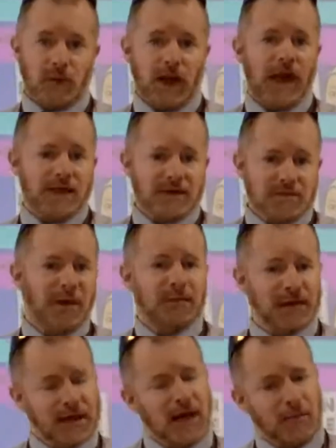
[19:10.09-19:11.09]
as
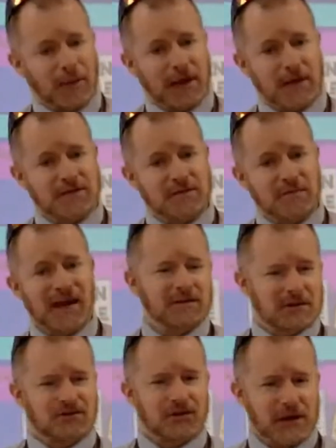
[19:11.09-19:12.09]
public companies, but
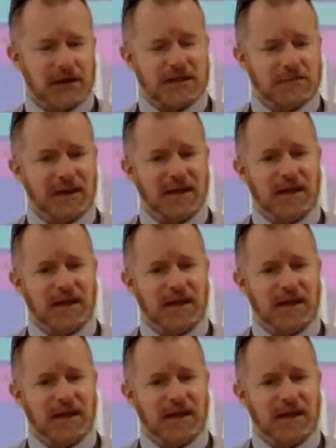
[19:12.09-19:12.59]
strictly speaking,